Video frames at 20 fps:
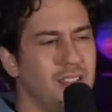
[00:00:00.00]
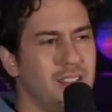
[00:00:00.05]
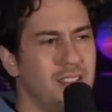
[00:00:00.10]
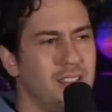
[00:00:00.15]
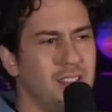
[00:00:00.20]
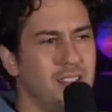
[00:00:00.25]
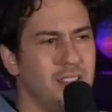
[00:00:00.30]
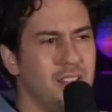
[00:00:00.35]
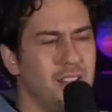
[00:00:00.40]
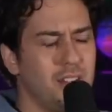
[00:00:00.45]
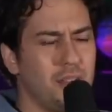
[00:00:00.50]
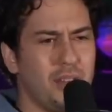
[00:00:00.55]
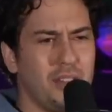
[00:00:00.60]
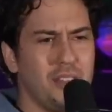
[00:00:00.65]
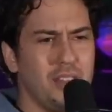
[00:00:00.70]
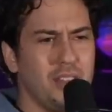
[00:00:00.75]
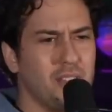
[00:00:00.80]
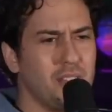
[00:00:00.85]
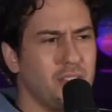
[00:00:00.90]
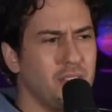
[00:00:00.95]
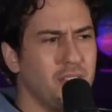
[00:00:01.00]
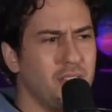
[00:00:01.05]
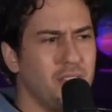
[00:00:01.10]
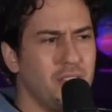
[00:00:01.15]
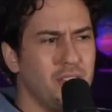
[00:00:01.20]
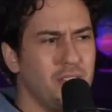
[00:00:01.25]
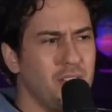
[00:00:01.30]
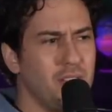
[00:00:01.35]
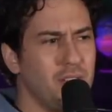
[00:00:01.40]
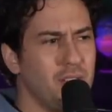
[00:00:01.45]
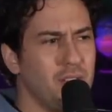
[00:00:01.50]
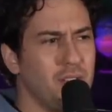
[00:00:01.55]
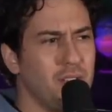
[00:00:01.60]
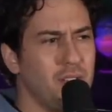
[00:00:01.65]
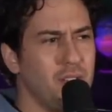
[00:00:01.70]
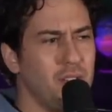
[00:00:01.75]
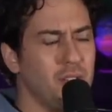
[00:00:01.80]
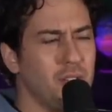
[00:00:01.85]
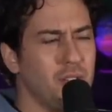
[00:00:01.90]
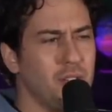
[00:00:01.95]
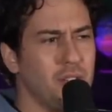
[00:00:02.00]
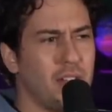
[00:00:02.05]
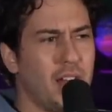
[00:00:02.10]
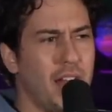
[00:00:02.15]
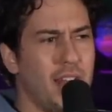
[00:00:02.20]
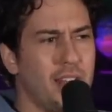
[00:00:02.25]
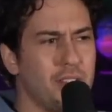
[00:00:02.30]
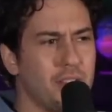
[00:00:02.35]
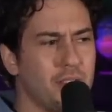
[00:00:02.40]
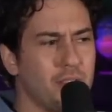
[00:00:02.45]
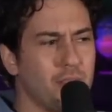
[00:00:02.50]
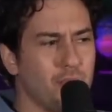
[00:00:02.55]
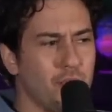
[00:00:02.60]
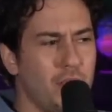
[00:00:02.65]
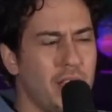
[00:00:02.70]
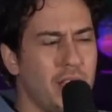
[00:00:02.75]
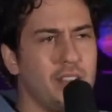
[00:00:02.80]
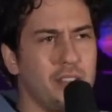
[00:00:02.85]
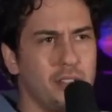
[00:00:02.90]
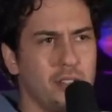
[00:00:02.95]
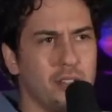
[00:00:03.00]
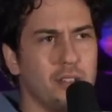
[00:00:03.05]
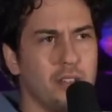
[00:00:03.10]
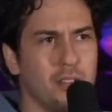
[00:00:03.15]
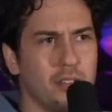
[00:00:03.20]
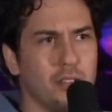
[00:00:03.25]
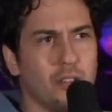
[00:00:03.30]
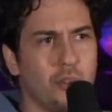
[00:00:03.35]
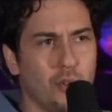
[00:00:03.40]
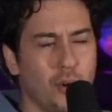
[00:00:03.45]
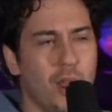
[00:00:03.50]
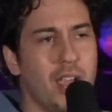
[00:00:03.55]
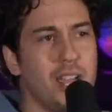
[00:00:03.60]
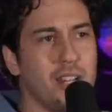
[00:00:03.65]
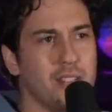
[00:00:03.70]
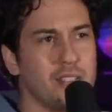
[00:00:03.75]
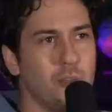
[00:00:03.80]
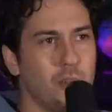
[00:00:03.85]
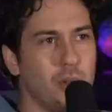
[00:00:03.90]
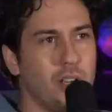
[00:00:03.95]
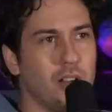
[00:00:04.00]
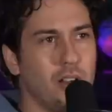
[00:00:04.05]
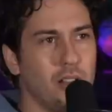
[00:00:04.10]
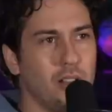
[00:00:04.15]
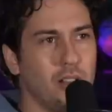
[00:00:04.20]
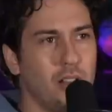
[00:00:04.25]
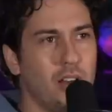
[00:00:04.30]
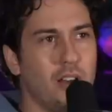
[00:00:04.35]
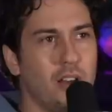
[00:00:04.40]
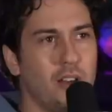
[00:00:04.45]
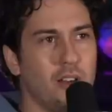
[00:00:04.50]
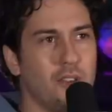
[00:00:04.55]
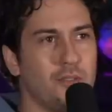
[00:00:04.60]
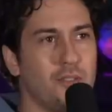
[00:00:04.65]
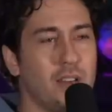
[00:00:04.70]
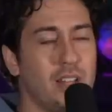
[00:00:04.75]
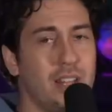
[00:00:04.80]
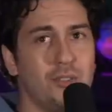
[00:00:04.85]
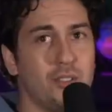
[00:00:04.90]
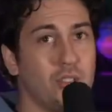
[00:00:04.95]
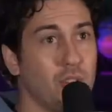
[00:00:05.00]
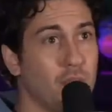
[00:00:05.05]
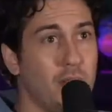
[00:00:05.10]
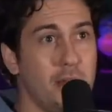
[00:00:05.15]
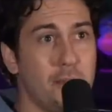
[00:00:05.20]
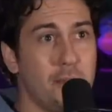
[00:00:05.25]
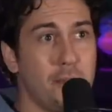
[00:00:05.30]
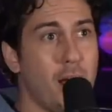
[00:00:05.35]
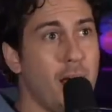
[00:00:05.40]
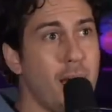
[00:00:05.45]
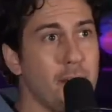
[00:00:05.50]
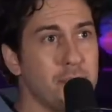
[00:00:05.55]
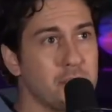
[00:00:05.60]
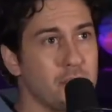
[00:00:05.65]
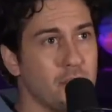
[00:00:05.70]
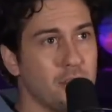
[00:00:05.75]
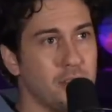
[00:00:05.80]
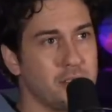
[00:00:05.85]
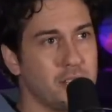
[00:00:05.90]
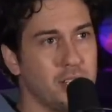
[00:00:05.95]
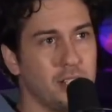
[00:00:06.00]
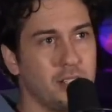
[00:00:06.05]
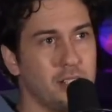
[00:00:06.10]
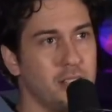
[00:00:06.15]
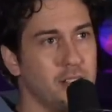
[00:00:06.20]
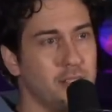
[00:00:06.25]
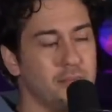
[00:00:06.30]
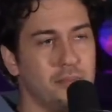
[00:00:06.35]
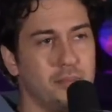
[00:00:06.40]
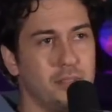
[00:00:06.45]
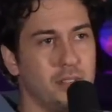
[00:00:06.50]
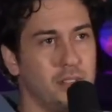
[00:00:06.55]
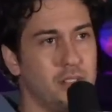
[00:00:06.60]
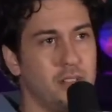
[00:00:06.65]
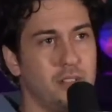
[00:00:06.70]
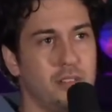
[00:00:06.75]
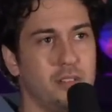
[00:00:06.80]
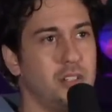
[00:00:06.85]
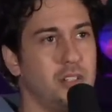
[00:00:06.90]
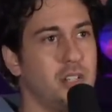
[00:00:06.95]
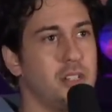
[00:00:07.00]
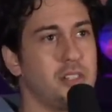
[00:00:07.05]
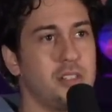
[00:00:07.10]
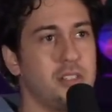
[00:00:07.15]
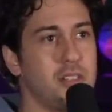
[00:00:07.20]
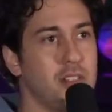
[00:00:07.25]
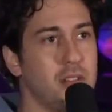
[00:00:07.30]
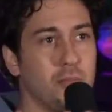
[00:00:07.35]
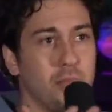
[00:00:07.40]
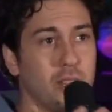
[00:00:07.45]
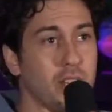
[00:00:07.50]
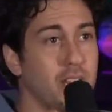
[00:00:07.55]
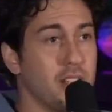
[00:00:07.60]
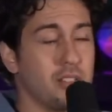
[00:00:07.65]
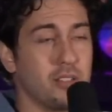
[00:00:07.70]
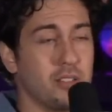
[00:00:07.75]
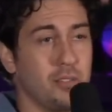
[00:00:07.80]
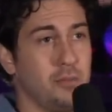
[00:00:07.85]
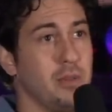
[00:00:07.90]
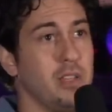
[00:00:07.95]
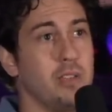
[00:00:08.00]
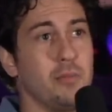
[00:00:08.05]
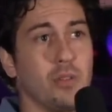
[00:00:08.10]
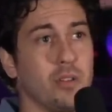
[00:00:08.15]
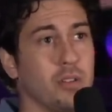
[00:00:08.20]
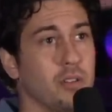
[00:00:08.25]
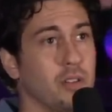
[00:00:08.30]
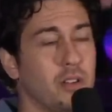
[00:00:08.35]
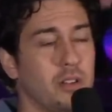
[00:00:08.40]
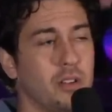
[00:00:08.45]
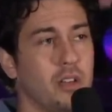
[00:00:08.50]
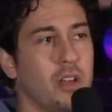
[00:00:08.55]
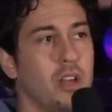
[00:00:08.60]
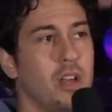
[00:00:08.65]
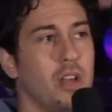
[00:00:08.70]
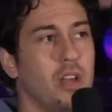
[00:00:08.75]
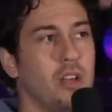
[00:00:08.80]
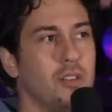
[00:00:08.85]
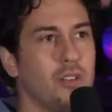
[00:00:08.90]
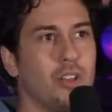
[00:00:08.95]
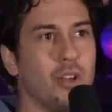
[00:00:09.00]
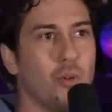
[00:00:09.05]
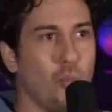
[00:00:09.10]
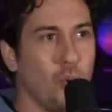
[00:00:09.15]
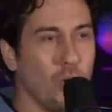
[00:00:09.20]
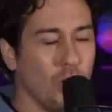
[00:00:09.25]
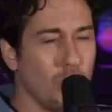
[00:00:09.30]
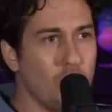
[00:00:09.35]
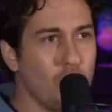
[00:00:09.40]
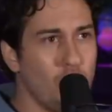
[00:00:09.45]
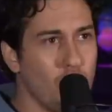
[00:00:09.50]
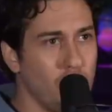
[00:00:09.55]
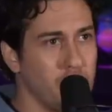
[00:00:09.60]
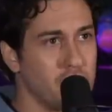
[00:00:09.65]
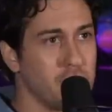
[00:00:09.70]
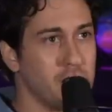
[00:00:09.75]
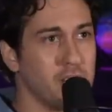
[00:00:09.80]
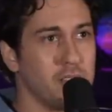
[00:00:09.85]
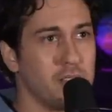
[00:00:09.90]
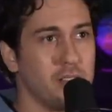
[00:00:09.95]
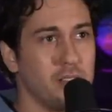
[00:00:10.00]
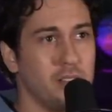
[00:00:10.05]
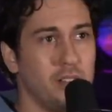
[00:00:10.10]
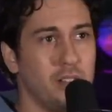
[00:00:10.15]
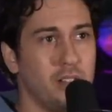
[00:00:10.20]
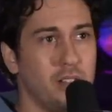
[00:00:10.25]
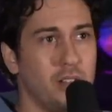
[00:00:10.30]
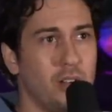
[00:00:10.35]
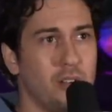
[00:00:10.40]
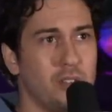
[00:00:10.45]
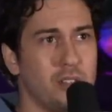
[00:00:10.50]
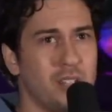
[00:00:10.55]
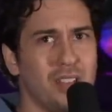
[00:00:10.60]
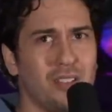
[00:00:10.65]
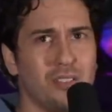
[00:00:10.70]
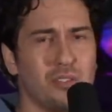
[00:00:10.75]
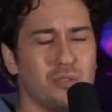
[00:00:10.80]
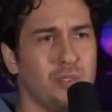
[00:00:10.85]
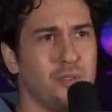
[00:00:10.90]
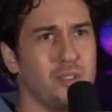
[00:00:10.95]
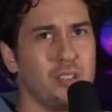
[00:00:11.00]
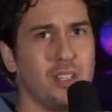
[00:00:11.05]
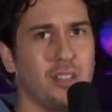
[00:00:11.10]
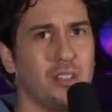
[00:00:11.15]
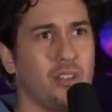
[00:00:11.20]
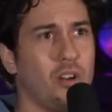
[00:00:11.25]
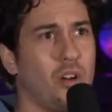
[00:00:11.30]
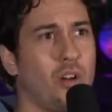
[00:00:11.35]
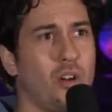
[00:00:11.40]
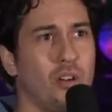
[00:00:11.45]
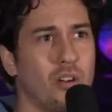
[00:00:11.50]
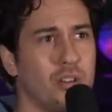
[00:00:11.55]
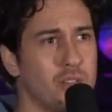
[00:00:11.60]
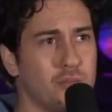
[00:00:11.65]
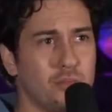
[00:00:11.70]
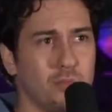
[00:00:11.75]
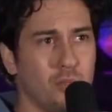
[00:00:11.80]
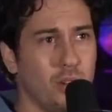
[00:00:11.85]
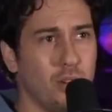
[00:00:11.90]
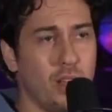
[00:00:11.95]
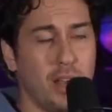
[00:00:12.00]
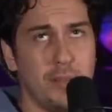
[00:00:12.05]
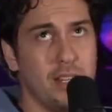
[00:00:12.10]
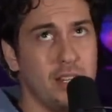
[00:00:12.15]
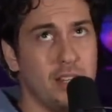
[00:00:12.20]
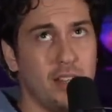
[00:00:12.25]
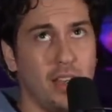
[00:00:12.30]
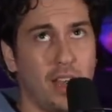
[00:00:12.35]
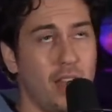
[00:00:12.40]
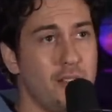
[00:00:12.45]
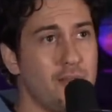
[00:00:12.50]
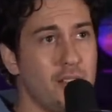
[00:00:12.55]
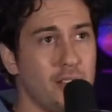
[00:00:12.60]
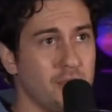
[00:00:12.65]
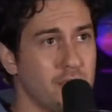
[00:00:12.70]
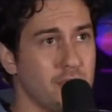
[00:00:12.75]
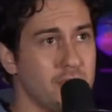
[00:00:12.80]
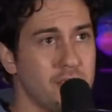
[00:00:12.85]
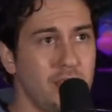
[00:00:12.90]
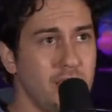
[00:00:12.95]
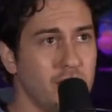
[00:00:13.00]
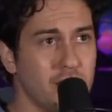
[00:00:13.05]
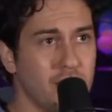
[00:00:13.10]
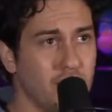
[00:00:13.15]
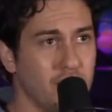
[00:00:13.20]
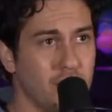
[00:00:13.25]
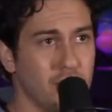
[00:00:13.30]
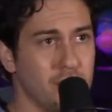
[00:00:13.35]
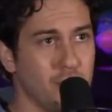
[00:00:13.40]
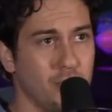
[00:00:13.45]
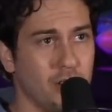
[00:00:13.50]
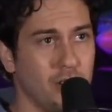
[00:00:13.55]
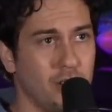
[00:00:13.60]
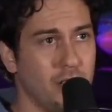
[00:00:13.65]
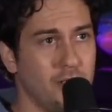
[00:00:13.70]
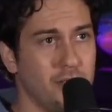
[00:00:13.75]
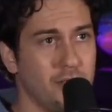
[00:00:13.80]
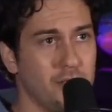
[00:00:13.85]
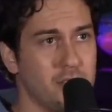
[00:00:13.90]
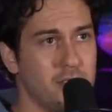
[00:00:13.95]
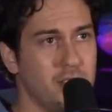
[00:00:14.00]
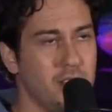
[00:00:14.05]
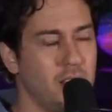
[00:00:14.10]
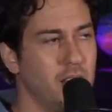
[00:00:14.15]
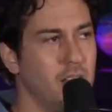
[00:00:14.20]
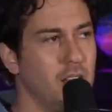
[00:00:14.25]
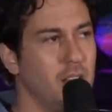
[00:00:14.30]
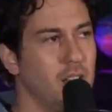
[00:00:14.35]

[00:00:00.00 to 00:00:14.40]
you know, I think you know a lot of the great the uh, the greats that we all love, and even the great pop stars like the the Justin Timberlake's or Bieber, and they're like workhorses. Oh yeah, you know Taylor Swift is like the hardest. work. I mean, I've ever seen the hardest work I've ever seen.